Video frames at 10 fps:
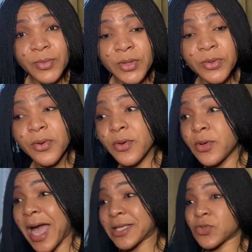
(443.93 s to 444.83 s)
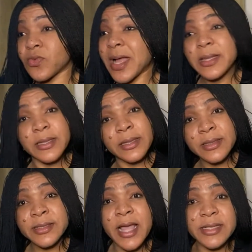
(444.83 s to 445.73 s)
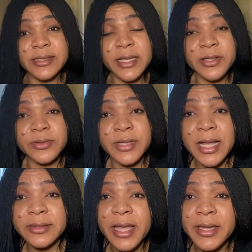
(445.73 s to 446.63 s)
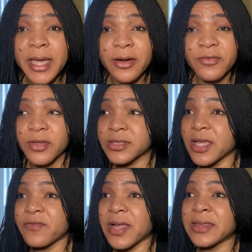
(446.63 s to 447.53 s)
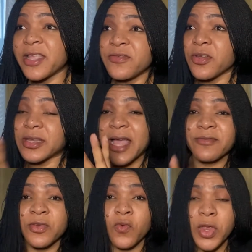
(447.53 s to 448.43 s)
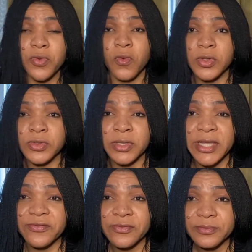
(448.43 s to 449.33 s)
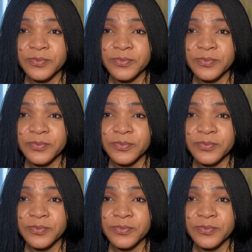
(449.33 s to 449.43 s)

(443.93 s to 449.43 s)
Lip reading: You as well stay single and take care of yourself and live your life the way you want to live.